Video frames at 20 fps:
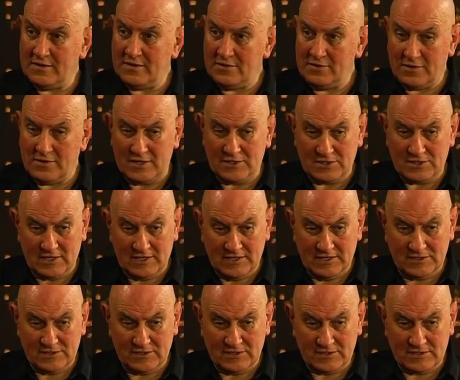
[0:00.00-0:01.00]

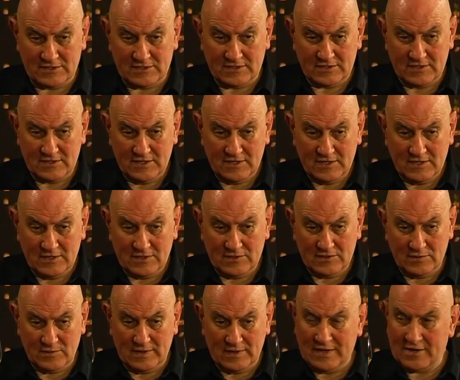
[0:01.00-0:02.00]
congratulations
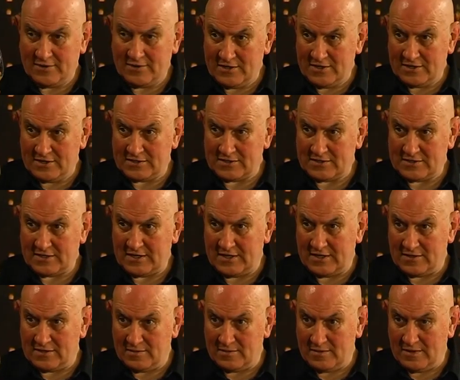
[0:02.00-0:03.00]
to Eradus
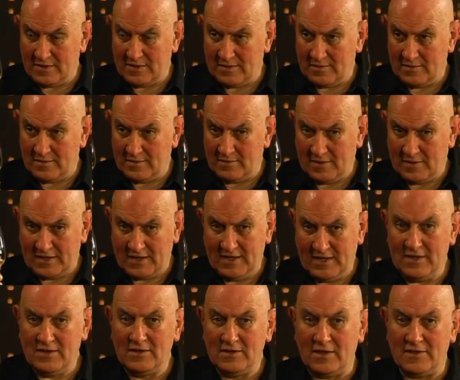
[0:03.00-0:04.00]
and to
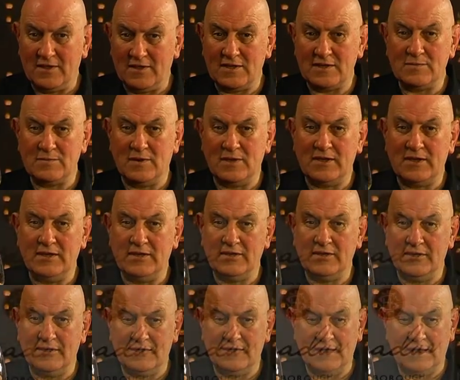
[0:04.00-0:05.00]
Michael. I think it's
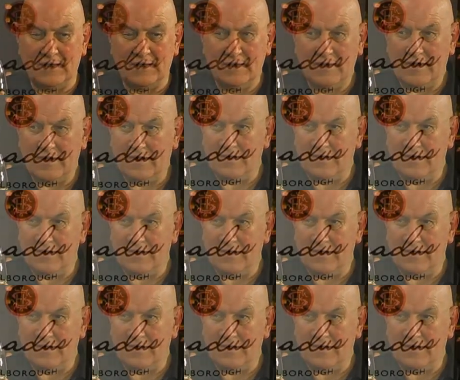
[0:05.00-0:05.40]
Michael and the